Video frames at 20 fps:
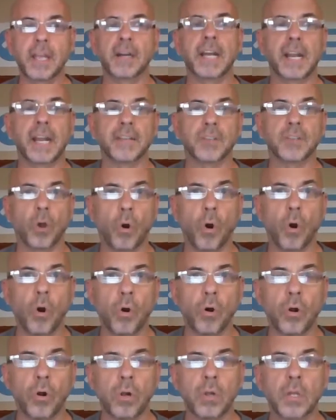internet as a
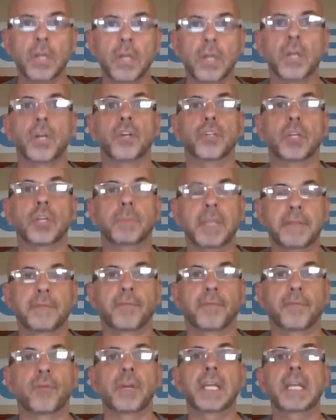whole should be
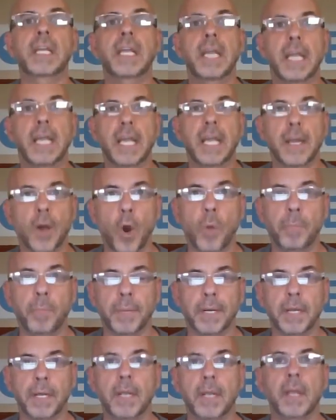free and
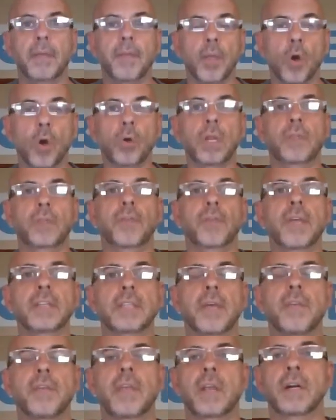open. The only
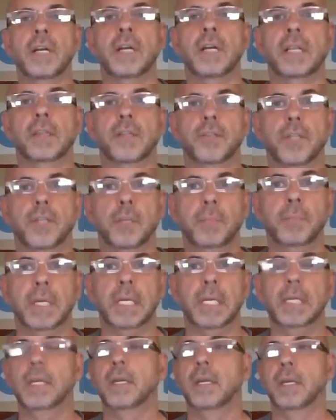things on the internet that should
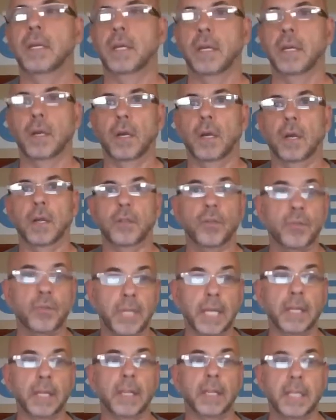be
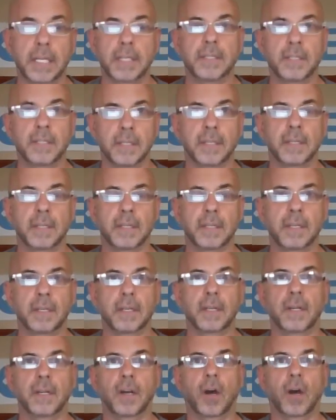utilities
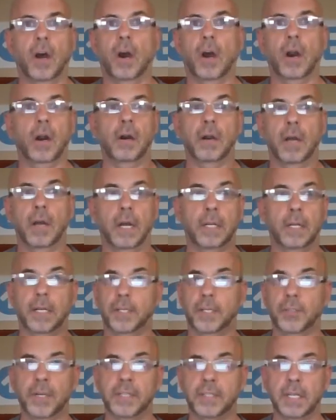are
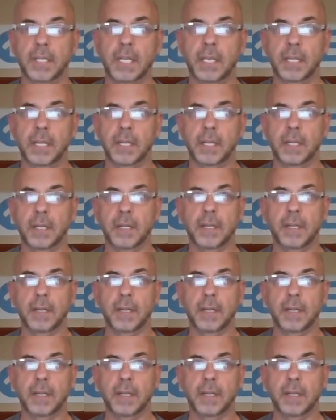electricity,